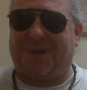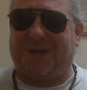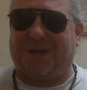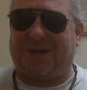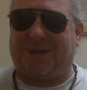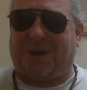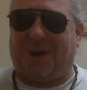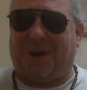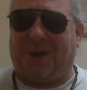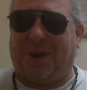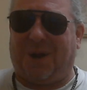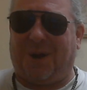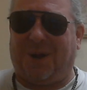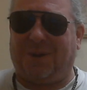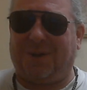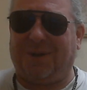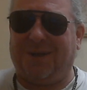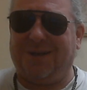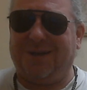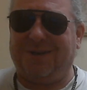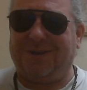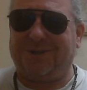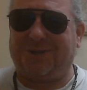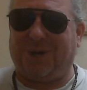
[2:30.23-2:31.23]
me a
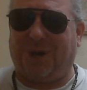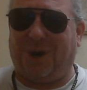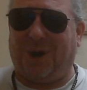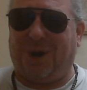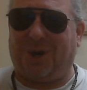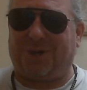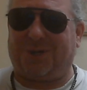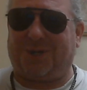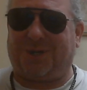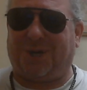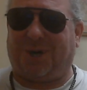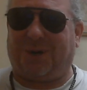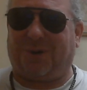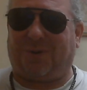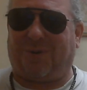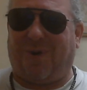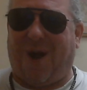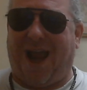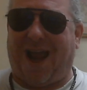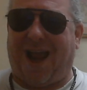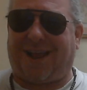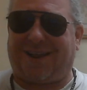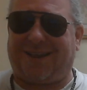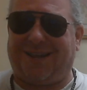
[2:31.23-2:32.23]
call. Talk
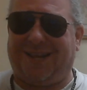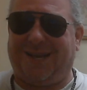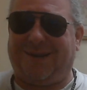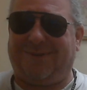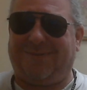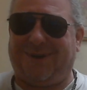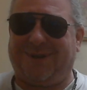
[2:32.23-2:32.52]
directly